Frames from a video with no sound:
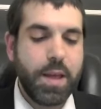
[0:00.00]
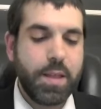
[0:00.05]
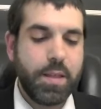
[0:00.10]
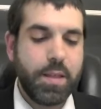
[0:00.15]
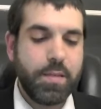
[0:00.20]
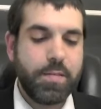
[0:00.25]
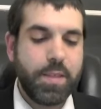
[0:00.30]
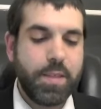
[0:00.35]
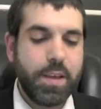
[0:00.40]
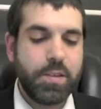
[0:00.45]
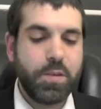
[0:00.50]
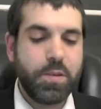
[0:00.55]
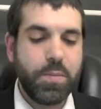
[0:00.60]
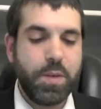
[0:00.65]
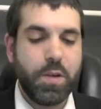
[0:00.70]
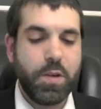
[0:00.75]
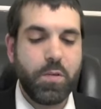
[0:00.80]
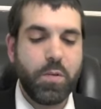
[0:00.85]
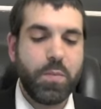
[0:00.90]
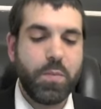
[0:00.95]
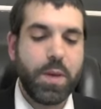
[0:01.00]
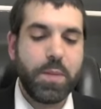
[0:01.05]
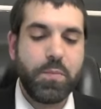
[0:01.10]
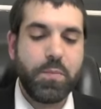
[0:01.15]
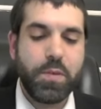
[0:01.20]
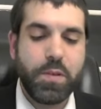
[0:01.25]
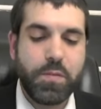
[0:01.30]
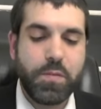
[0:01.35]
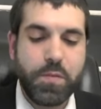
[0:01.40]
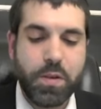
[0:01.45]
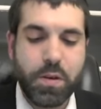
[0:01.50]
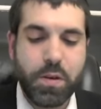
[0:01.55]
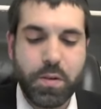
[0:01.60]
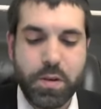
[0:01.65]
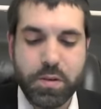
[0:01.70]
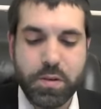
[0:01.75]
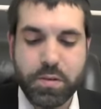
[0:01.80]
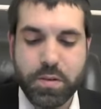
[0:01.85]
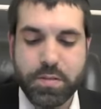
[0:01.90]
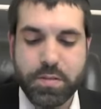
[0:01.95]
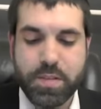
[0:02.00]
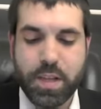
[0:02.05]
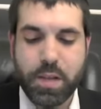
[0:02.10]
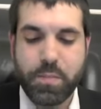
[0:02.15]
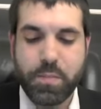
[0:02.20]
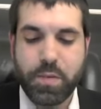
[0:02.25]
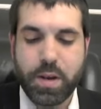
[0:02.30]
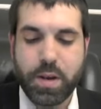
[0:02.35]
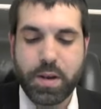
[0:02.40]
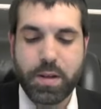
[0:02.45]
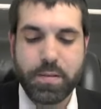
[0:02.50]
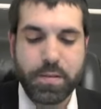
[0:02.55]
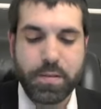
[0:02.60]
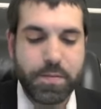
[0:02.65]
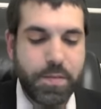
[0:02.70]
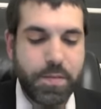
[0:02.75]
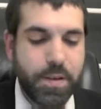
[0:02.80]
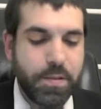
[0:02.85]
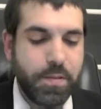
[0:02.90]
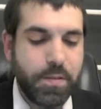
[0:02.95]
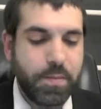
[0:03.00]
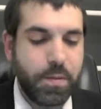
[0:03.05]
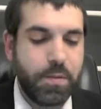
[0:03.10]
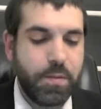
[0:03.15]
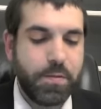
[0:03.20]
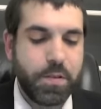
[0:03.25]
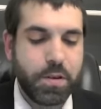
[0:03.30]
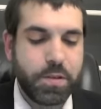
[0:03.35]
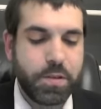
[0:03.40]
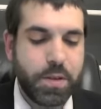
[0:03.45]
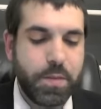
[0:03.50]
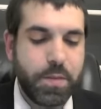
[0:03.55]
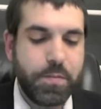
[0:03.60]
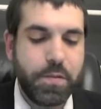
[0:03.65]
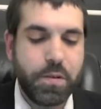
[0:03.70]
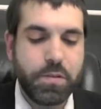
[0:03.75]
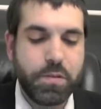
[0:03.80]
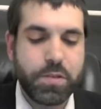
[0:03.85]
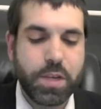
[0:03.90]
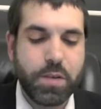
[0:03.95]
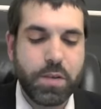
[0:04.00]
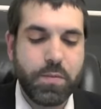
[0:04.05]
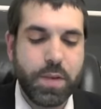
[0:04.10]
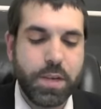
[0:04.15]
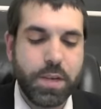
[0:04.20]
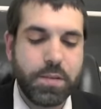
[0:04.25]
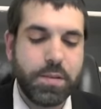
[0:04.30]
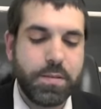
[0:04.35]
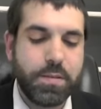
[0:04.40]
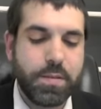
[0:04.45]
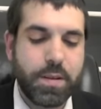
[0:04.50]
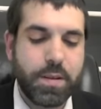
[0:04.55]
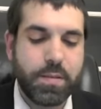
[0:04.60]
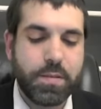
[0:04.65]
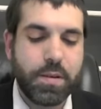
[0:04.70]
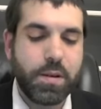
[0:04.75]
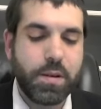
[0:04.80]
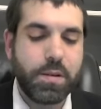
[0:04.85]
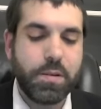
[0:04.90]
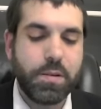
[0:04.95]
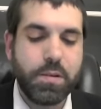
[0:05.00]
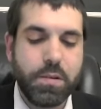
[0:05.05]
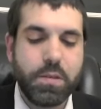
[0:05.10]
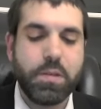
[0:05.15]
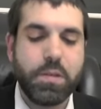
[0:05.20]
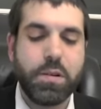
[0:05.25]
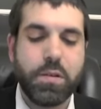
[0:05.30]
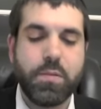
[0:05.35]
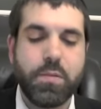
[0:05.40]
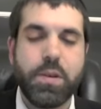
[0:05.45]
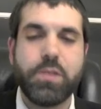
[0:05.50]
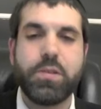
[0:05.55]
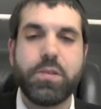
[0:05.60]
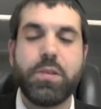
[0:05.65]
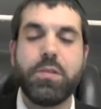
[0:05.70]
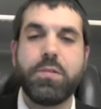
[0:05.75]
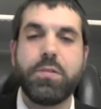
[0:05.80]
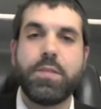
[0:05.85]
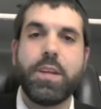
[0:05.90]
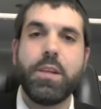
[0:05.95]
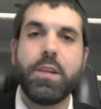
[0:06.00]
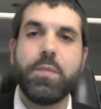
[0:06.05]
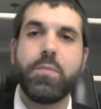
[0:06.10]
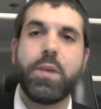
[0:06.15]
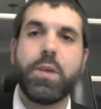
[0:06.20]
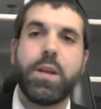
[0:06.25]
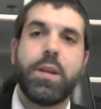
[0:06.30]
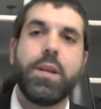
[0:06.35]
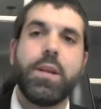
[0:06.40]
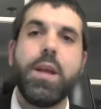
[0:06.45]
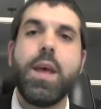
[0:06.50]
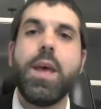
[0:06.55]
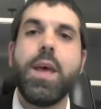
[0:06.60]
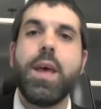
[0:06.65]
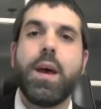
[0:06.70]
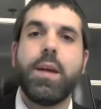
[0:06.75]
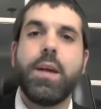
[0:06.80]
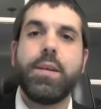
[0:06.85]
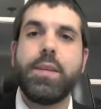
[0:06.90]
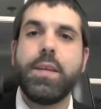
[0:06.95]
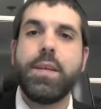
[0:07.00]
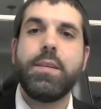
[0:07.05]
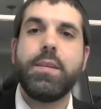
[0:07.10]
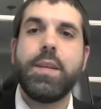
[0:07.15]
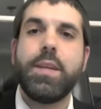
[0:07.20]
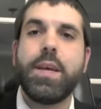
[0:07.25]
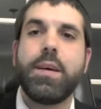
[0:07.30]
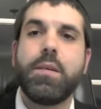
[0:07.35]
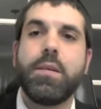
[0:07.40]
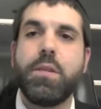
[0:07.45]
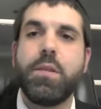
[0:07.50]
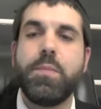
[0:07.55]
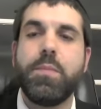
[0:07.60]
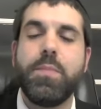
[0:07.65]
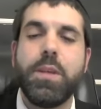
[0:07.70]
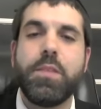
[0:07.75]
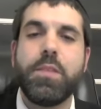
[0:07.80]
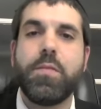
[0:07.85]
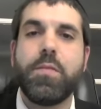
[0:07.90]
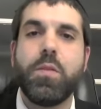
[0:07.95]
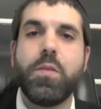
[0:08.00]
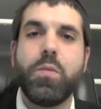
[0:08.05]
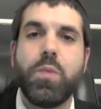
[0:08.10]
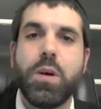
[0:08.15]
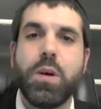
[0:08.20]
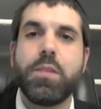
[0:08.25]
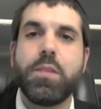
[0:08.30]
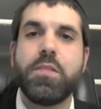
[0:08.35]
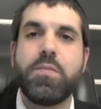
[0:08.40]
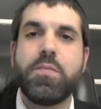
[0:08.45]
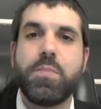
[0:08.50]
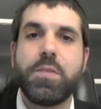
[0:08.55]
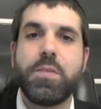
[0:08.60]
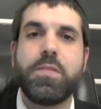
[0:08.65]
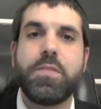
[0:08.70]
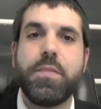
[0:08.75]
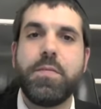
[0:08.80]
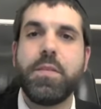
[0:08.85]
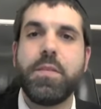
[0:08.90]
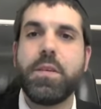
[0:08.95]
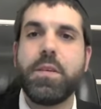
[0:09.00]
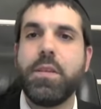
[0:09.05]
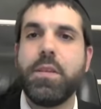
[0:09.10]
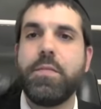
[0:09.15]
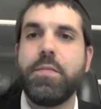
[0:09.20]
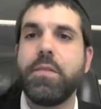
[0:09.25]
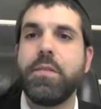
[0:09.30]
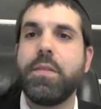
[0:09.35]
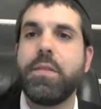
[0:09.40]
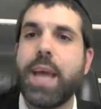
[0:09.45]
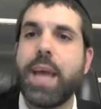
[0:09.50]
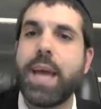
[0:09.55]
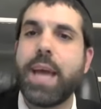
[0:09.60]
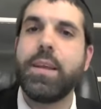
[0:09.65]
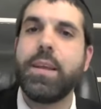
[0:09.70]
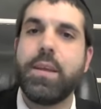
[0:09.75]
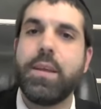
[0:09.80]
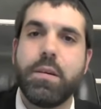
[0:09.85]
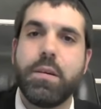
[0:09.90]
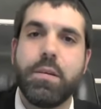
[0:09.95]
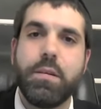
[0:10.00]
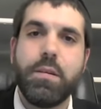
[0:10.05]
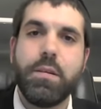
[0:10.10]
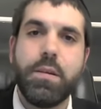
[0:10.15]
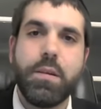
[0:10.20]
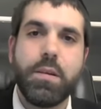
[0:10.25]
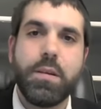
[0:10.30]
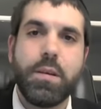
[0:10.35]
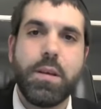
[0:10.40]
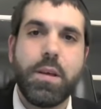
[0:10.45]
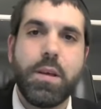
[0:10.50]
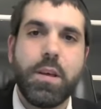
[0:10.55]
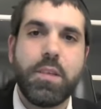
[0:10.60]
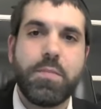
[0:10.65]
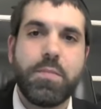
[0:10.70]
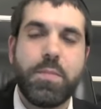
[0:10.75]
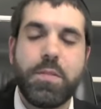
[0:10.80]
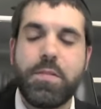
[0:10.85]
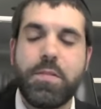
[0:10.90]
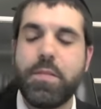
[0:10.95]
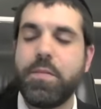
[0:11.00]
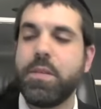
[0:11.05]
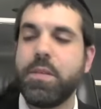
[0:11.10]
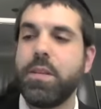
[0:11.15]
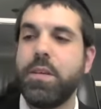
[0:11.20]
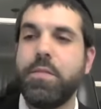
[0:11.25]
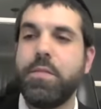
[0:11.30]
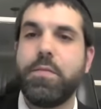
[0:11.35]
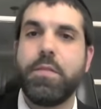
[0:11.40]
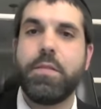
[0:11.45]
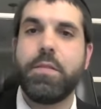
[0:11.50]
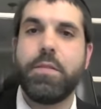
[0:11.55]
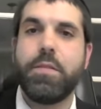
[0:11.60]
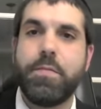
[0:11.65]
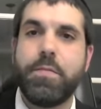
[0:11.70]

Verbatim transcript: This day shall be a remembrance for you, and you shall celebrate it as a festival for Hashem for your generations. As an eternal decree shall you celebrate it. Until now, the mitzvah was specifically for that year, specifically for the